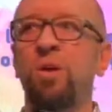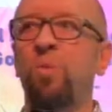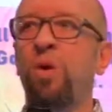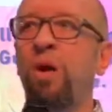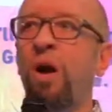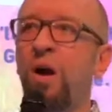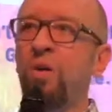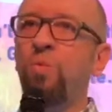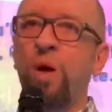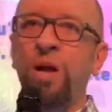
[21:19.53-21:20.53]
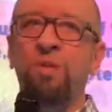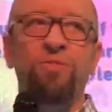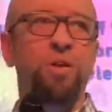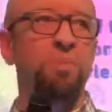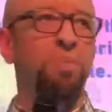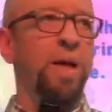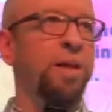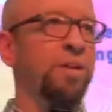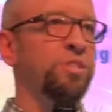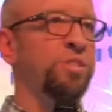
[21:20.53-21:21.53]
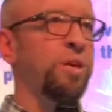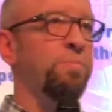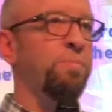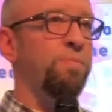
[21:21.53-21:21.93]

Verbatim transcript: We're hardwired for companionship.